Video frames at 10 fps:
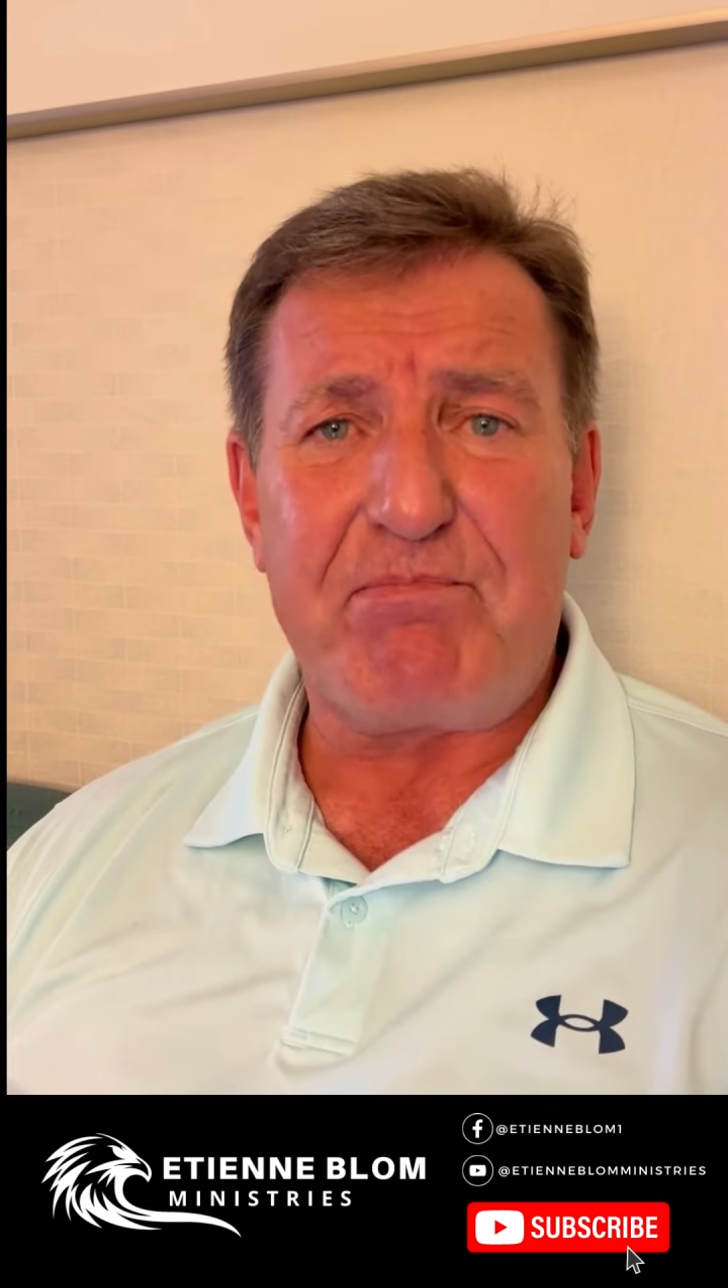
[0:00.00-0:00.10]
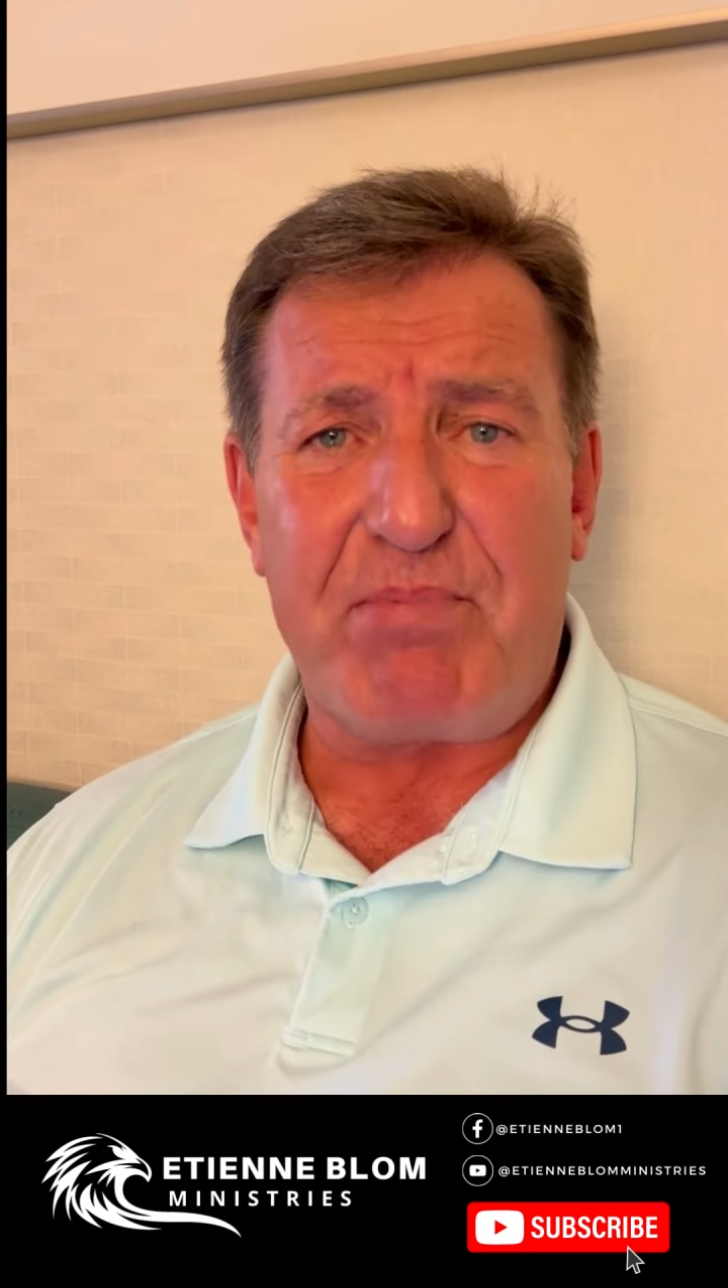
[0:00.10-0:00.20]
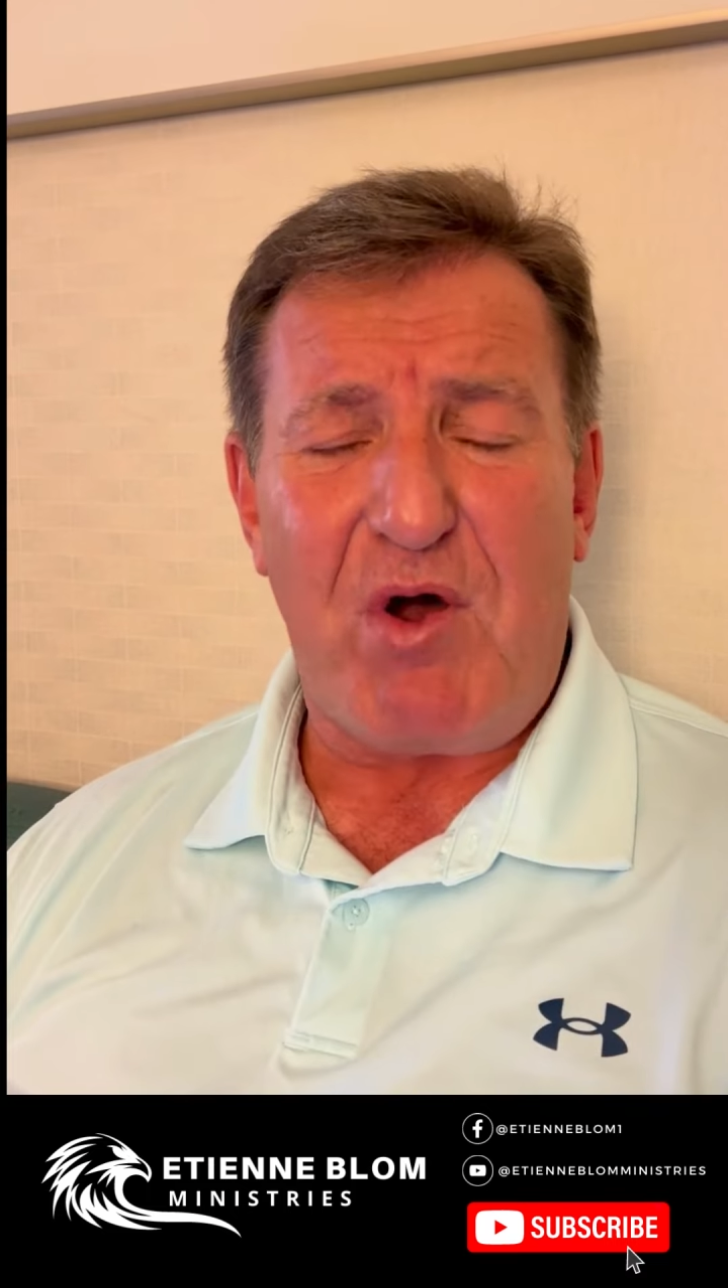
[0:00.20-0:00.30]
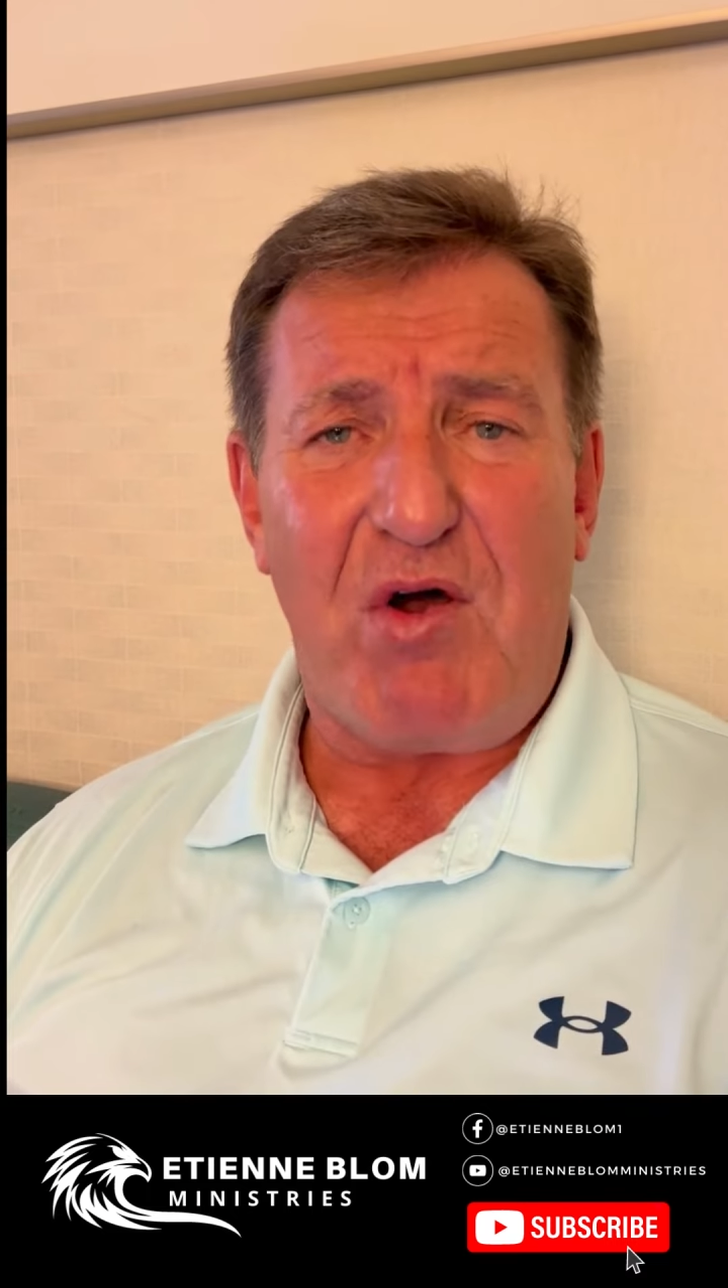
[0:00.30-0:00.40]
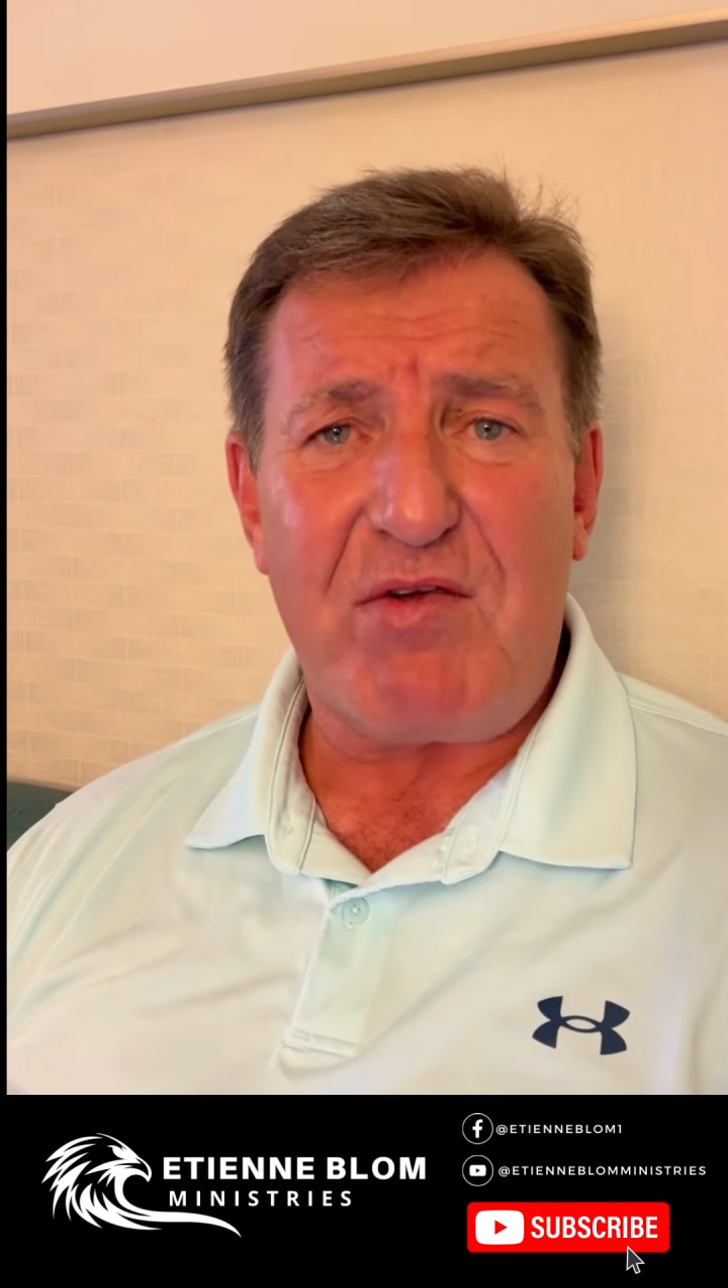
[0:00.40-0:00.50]

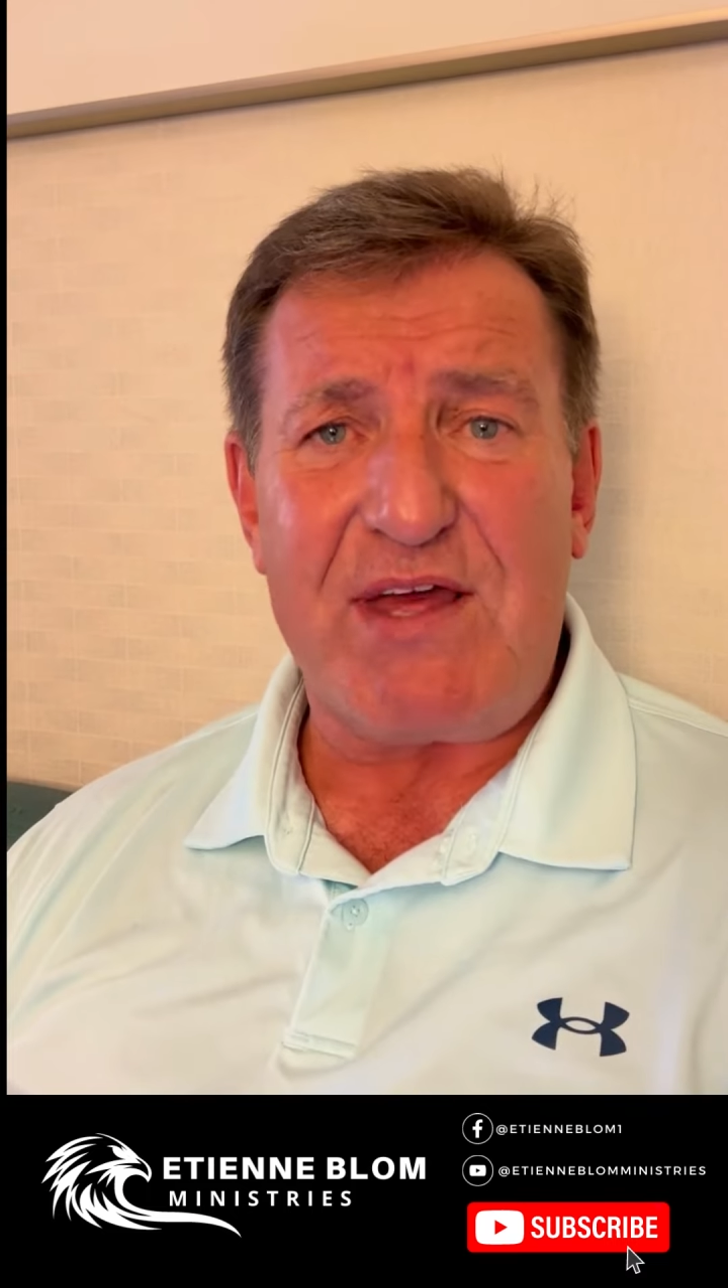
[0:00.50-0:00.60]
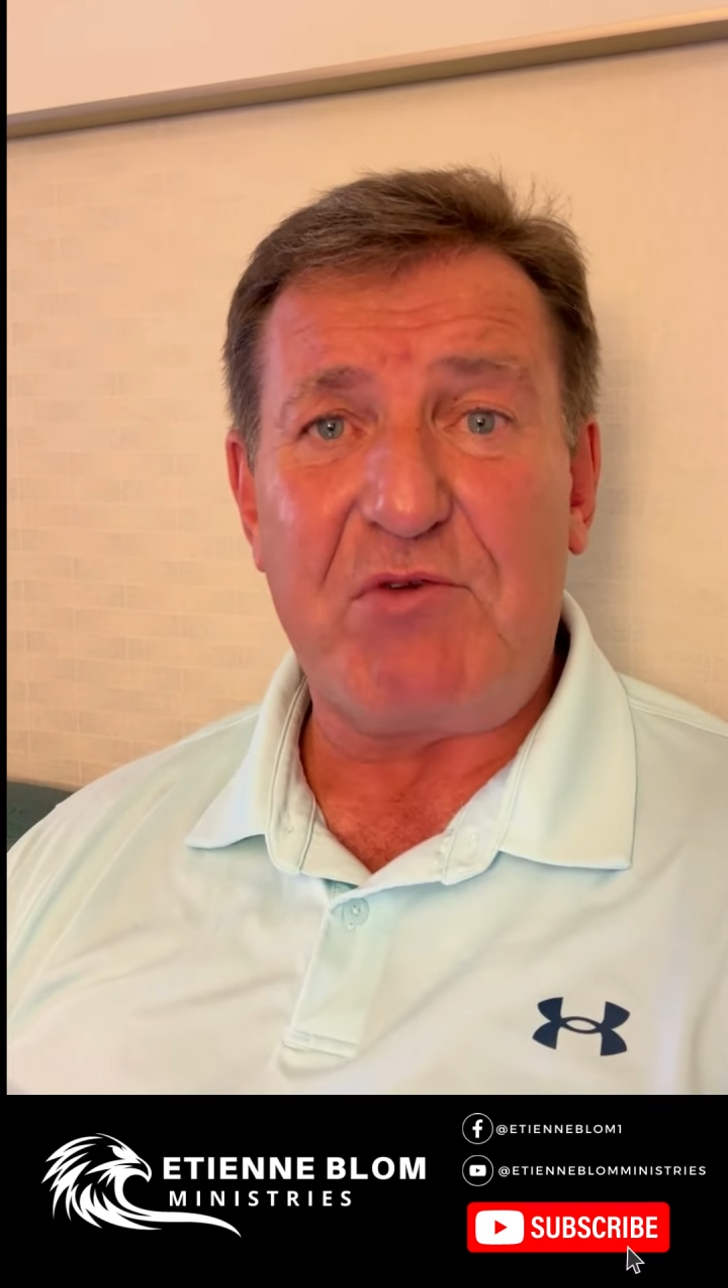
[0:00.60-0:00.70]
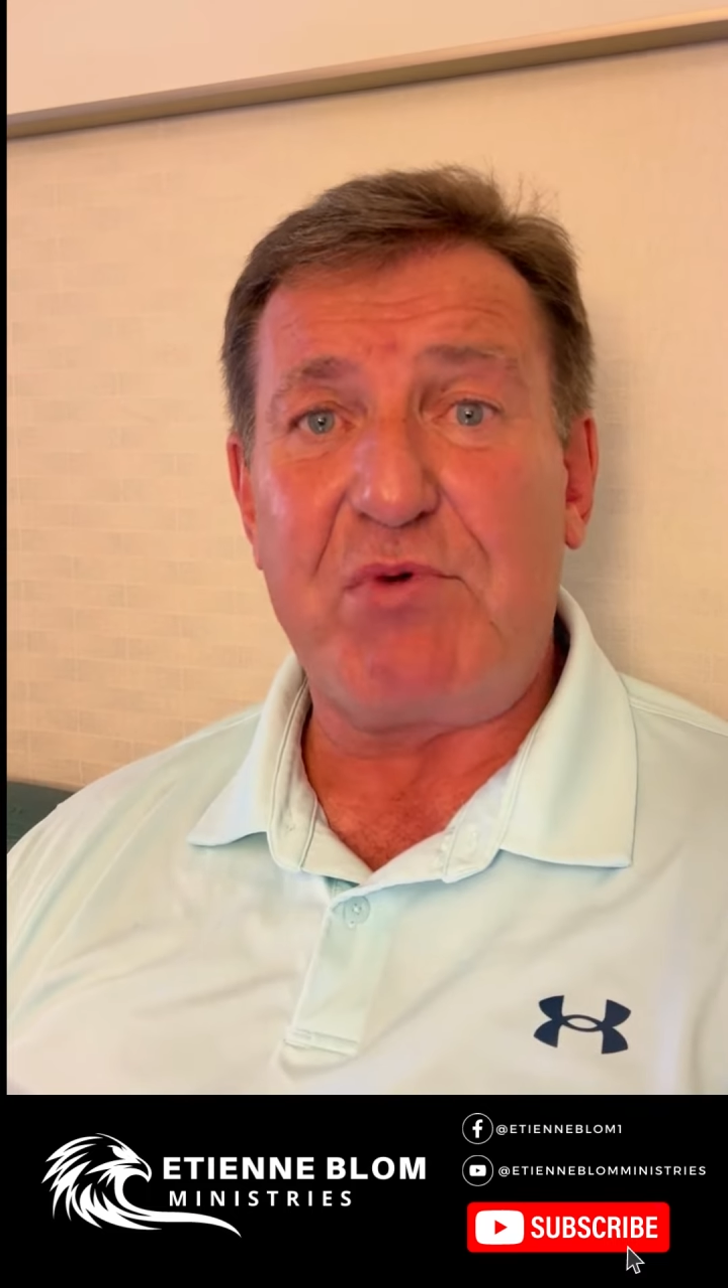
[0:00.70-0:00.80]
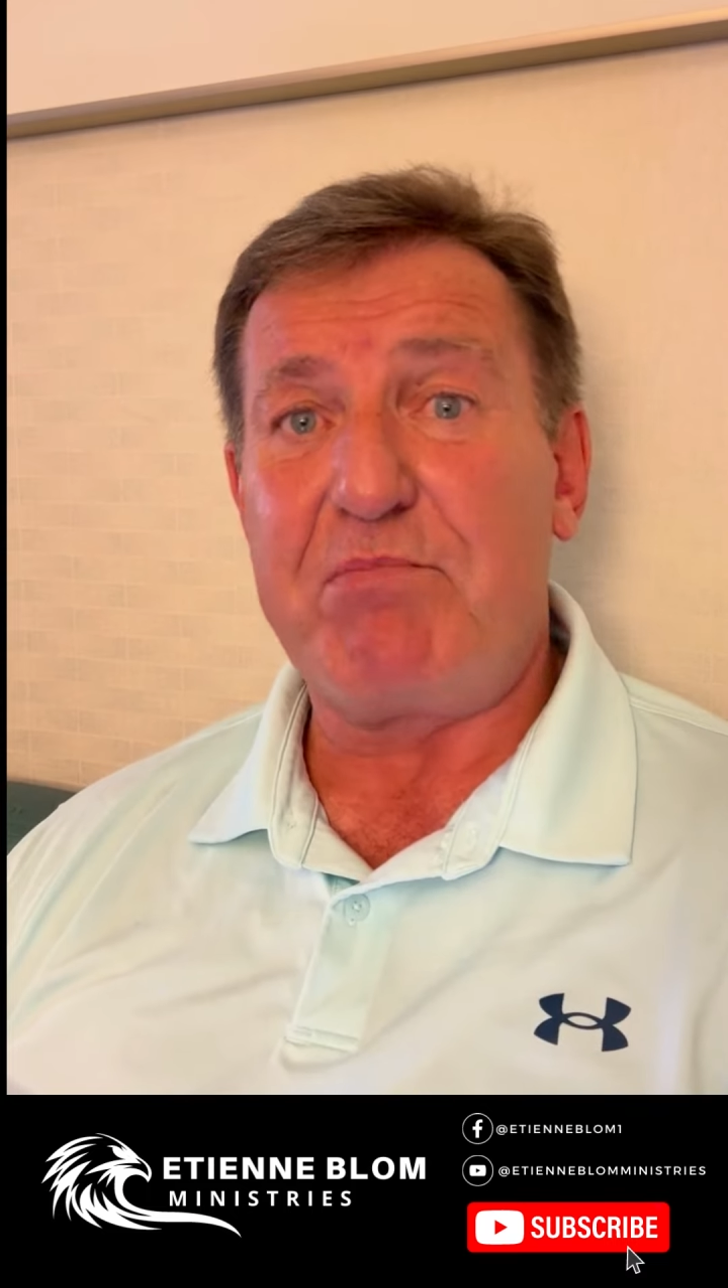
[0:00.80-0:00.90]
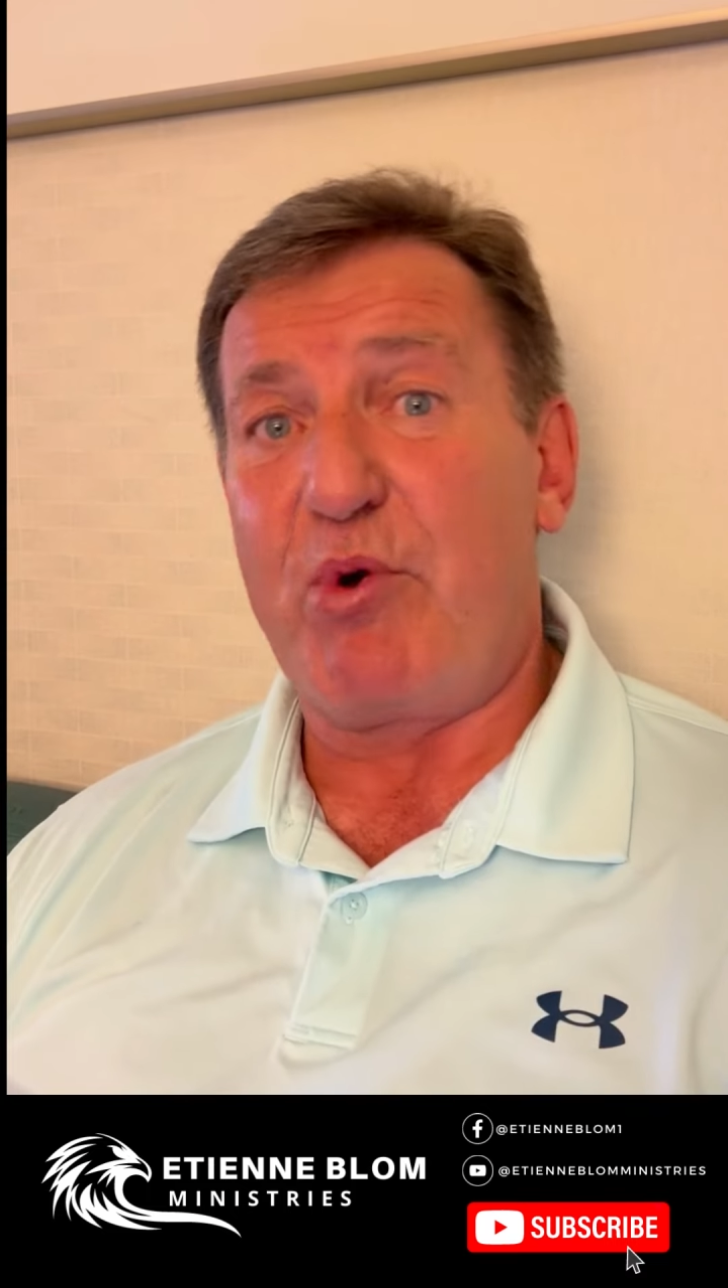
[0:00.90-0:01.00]
past and we're